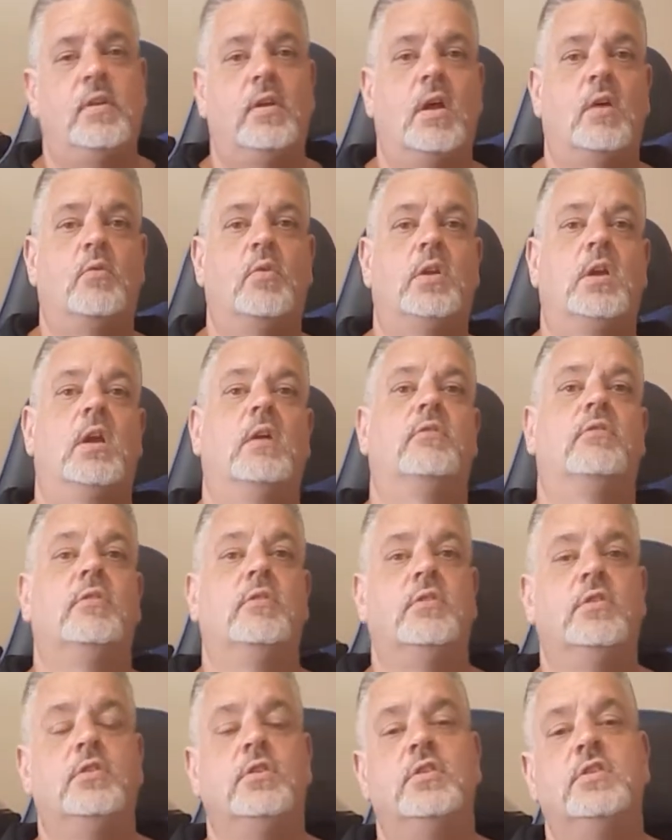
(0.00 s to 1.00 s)
don't want to go through
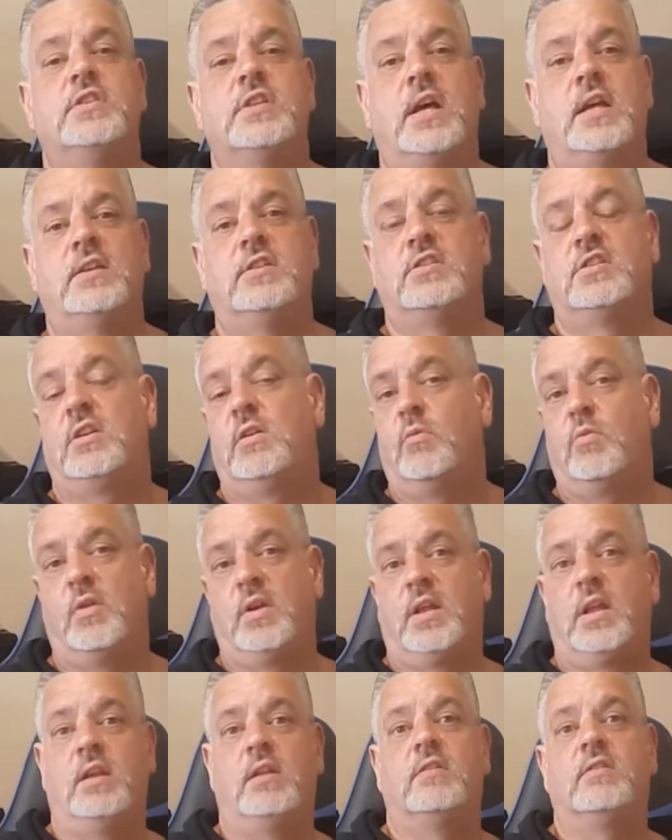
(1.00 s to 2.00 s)
the news agents and you want
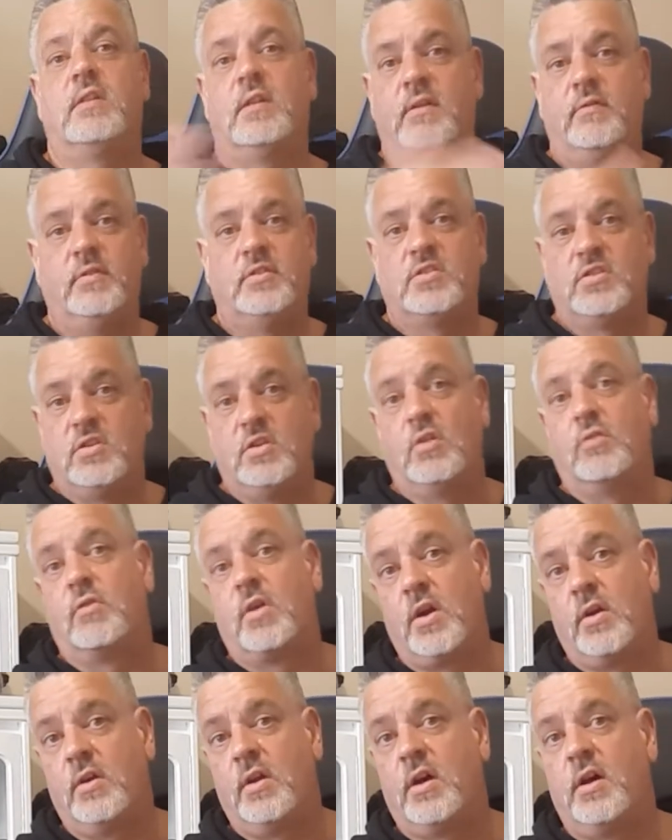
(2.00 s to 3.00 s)
to get it delivered to your
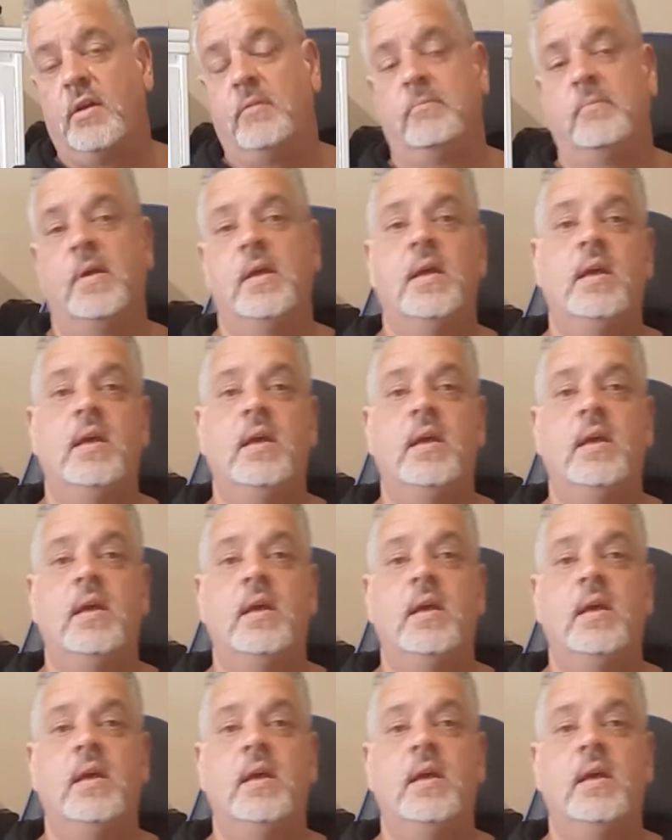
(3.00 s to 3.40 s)
own